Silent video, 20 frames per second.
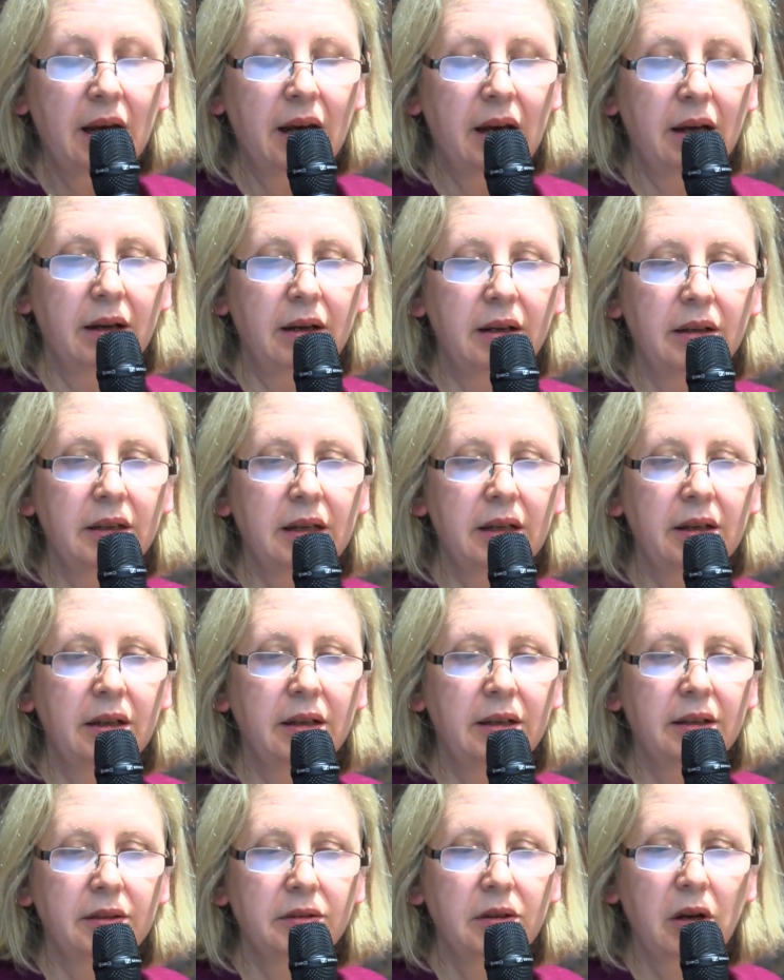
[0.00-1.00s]
uh, uh,
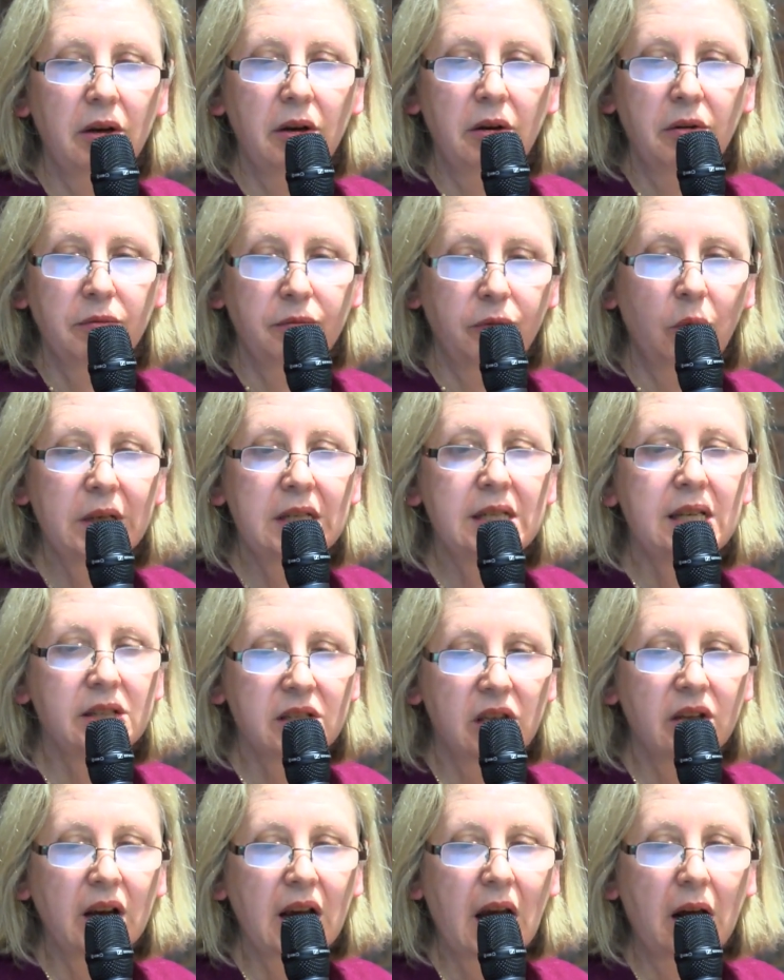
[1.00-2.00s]
uh, voices
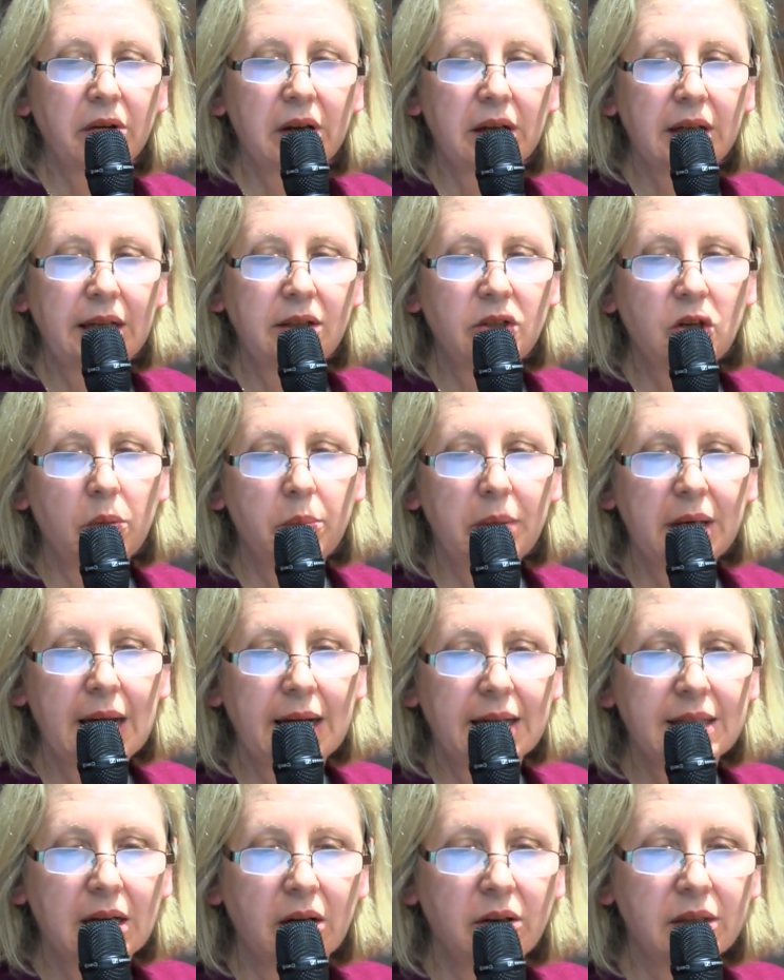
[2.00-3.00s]
that currently
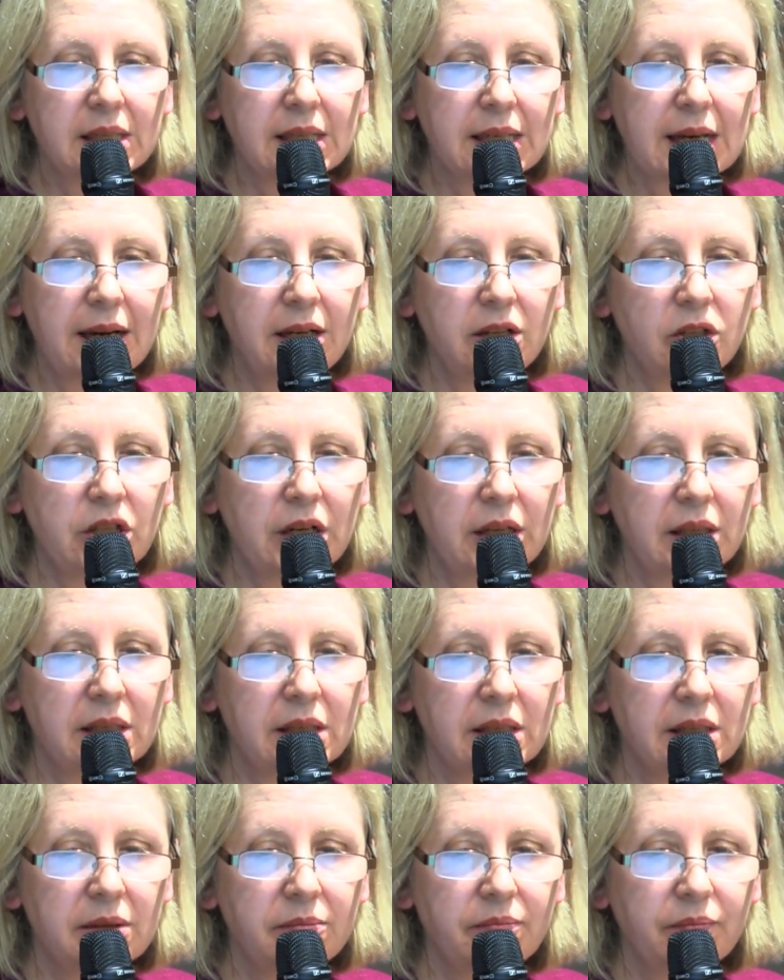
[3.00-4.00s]
dominate our
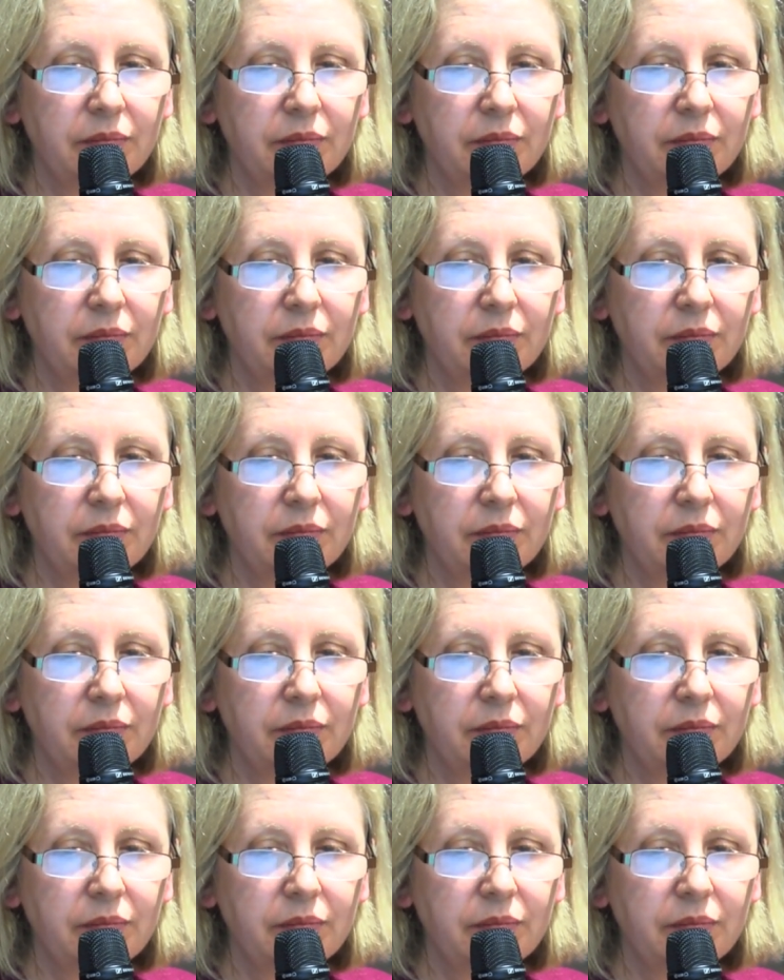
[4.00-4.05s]
stages.